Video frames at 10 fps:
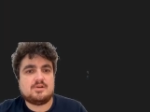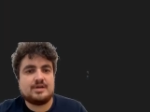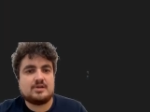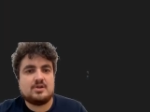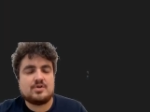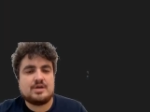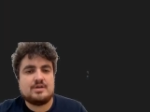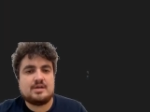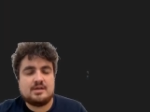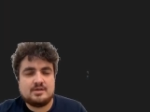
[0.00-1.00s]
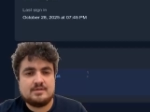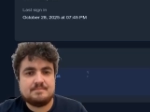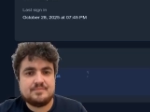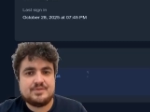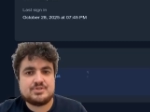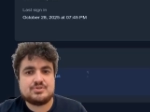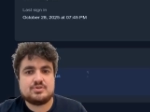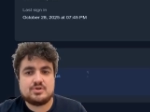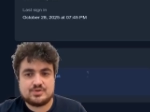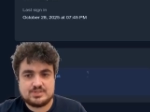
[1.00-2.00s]
we can click login here. This
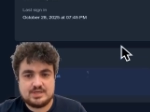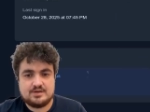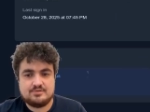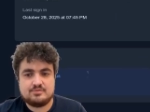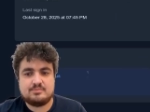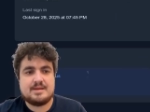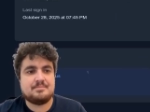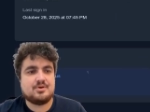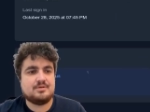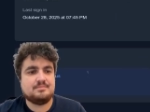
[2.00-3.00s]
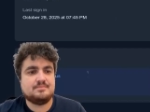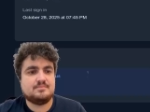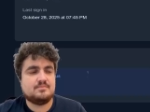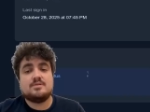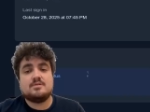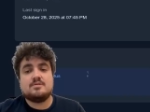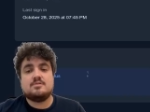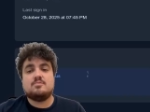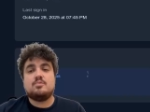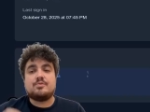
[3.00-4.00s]
should log us in. Remember,
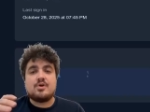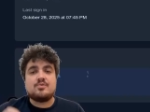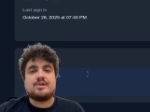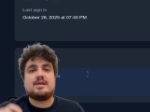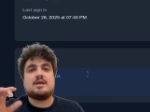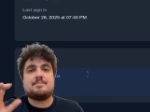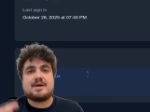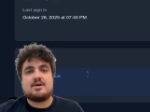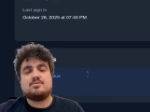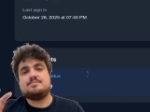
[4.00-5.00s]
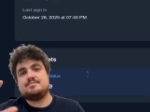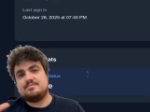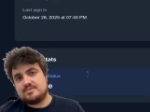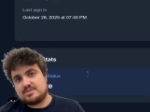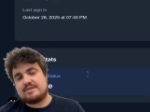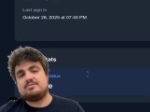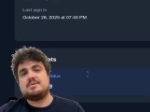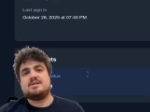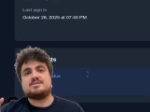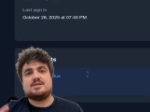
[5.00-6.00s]
we're only about
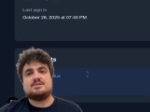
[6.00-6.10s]
seven